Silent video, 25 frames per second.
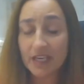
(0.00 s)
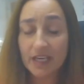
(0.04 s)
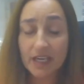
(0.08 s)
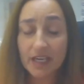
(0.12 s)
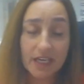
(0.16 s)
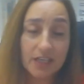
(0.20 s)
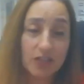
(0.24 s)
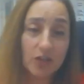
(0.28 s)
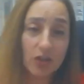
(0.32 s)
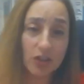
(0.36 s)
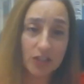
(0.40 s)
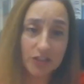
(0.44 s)

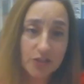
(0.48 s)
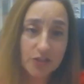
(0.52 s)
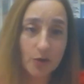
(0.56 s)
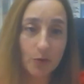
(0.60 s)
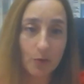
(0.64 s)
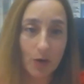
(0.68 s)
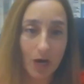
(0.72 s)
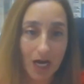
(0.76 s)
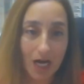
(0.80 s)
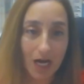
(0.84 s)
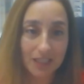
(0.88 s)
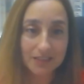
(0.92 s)
and
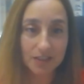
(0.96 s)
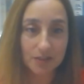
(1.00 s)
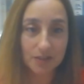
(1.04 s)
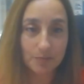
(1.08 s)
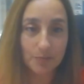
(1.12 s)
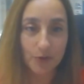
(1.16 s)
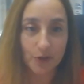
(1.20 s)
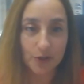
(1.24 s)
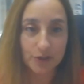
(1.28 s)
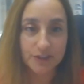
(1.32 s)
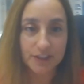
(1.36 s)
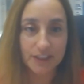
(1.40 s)
also other
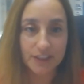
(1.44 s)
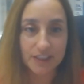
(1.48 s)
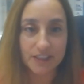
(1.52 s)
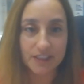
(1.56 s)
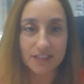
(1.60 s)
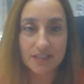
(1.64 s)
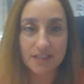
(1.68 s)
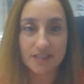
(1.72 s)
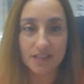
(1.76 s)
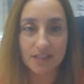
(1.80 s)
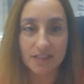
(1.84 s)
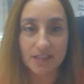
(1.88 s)

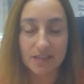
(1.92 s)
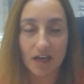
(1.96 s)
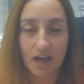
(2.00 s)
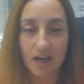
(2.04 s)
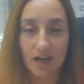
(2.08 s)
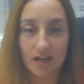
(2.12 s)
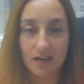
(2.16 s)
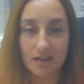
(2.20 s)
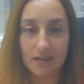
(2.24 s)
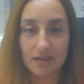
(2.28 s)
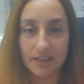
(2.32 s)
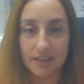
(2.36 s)
proteins that
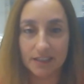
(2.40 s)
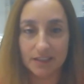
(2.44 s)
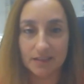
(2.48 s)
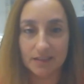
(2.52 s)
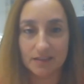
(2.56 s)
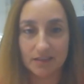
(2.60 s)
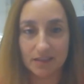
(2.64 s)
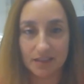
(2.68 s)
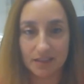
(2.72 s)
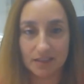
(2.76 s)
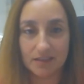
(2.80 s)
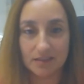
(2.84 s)
are
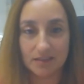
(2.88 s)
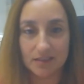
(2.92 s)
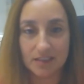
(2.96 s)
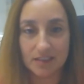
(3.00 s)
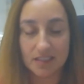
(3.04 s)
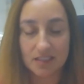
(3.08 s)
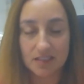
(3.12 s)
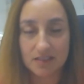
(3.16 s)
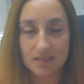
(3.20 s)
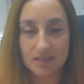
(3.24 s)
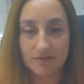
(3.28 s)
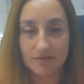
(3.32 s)
in
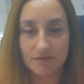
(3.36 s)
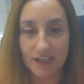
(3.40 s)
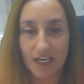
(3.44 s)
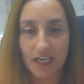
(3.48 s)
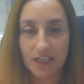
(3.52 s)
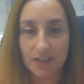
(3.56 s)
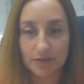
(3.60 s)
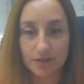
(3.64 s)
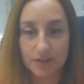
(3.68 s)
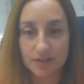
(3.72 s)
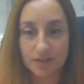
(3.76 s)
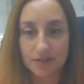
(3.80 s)
this
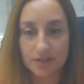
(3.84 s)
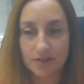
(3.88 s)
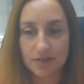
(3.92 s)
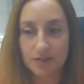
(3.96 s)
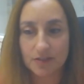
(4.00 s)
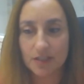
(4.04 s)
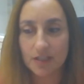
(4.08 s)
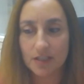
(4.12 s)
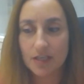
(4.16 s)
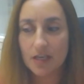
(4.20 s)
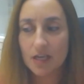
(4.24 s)
virus.